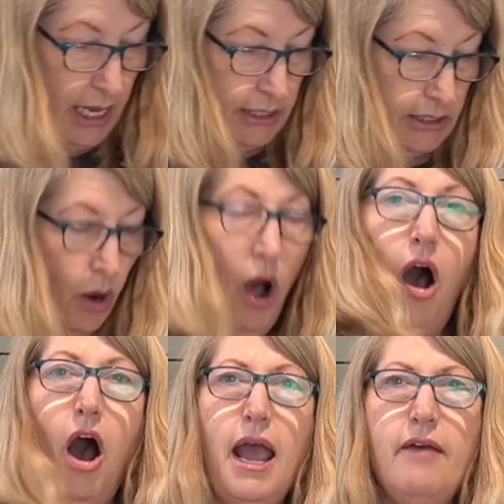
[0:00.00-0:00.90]
So
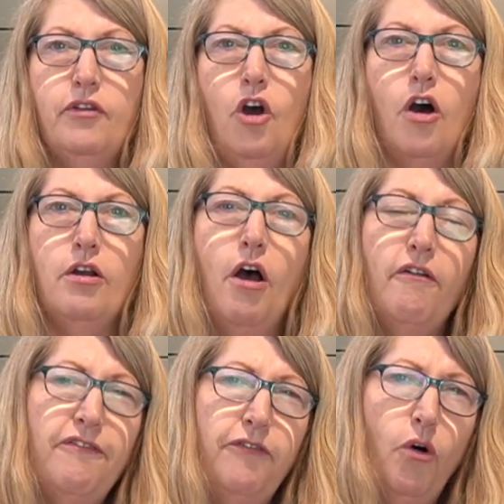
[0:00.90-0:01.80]
I have got
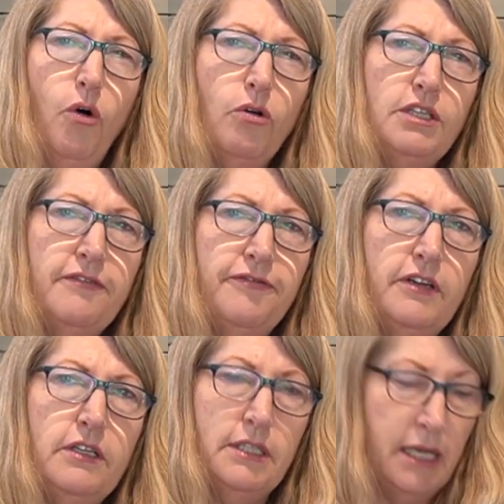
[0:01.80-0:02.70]
4
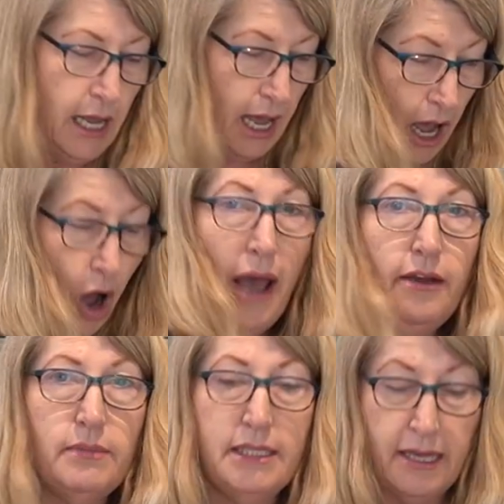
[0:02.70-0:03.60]
different
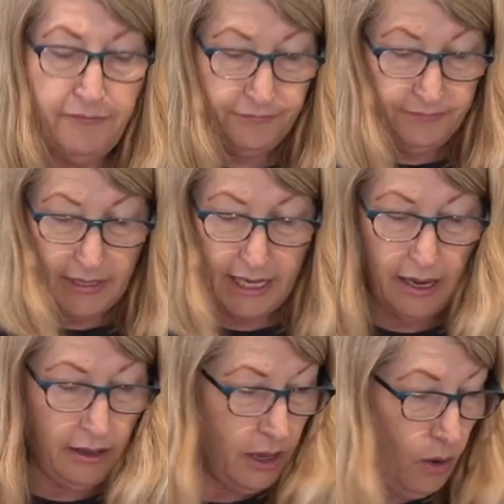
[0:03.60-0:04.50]
items here.
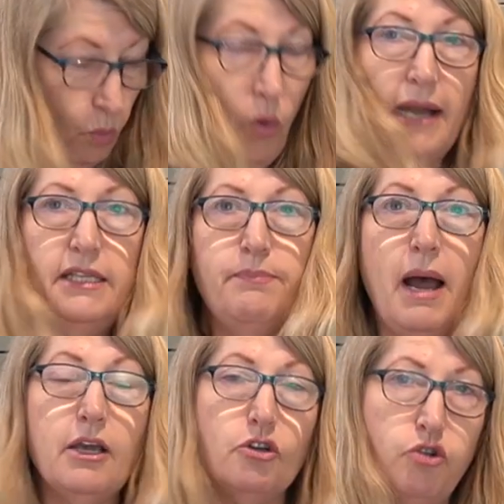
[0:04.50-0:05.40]
One's
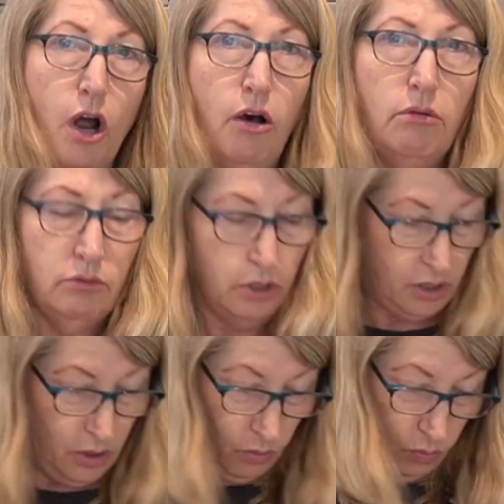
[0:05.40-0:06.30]
my control,
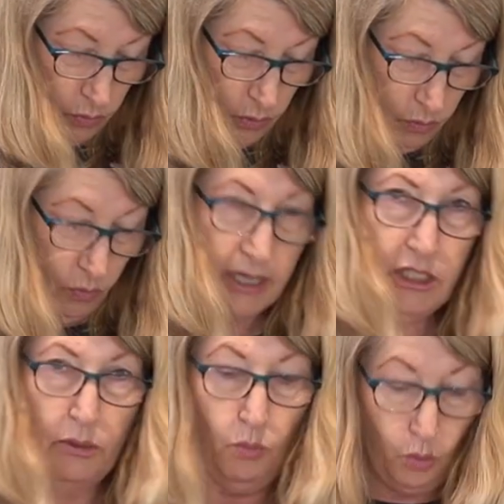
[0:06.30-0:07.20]

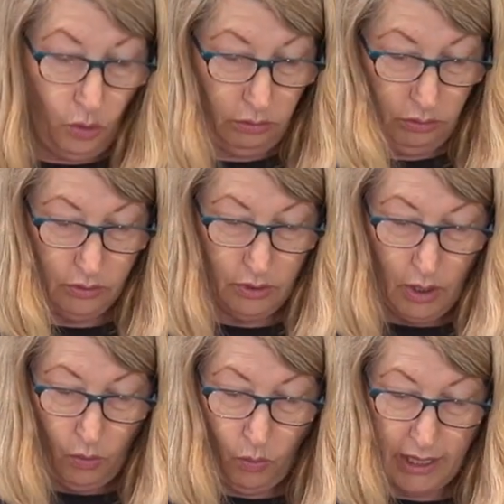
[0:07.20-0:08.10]
one's in wool,
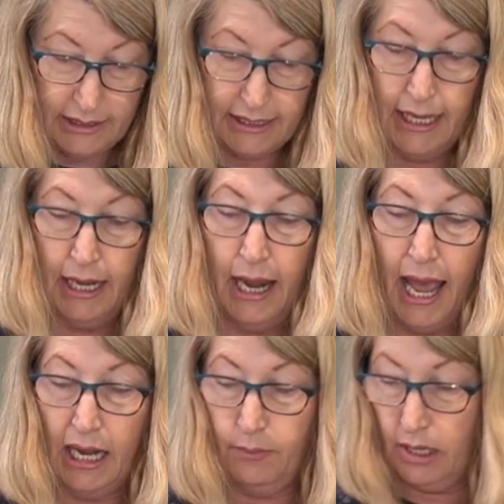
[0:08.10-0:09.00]
one's in
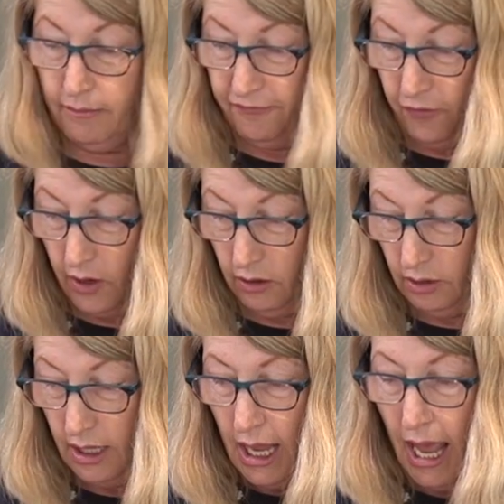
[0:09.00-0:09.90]
aluminium
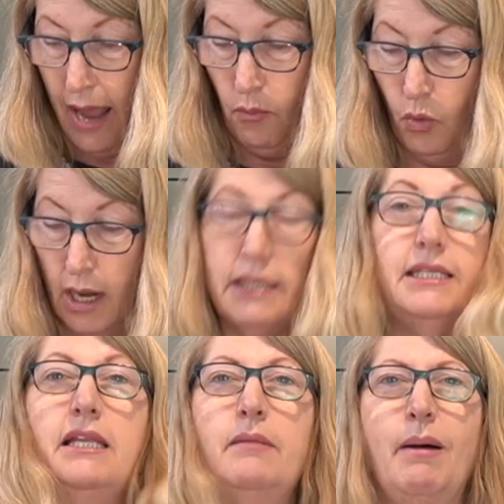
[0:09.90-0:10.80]
foil, and
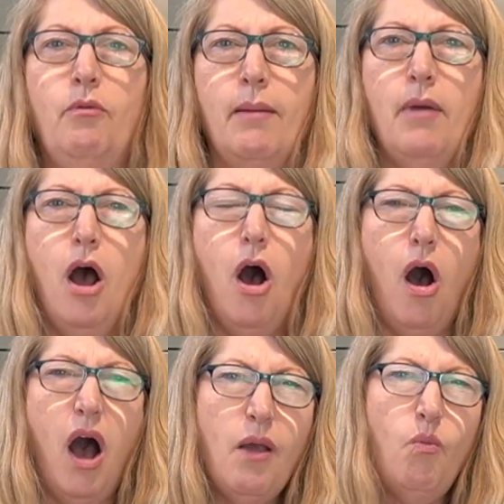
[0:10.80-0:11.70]
one's in the bubble wrap.
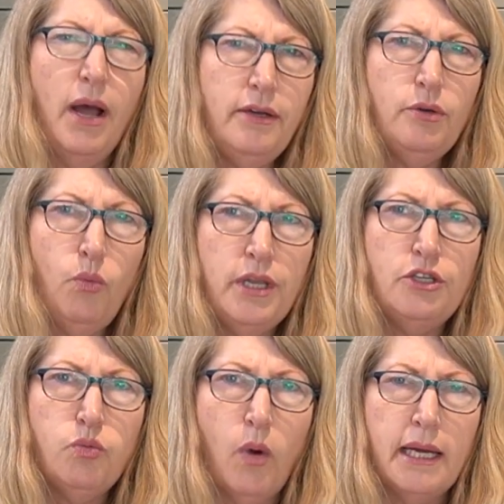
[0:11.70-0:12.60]
I wonder
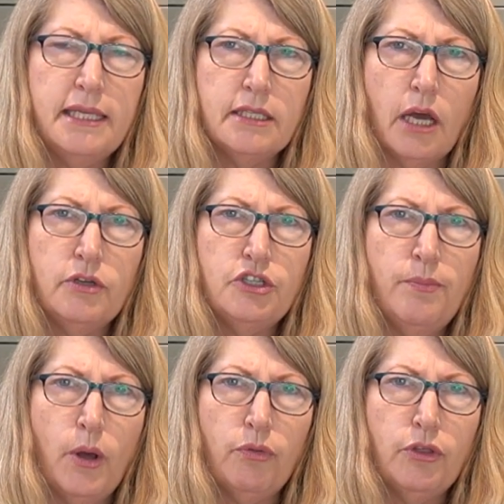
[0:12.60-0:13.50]
which one is going
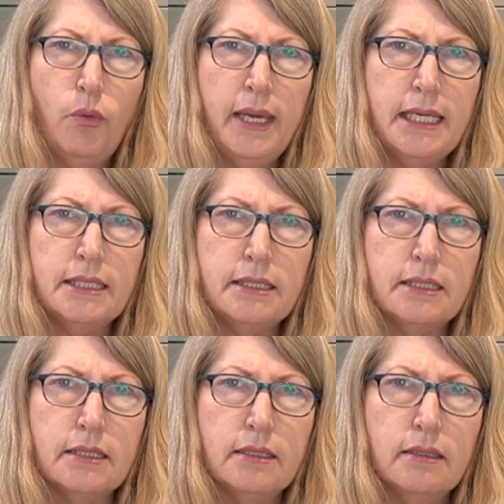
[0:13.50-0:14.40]
to melt the quickest.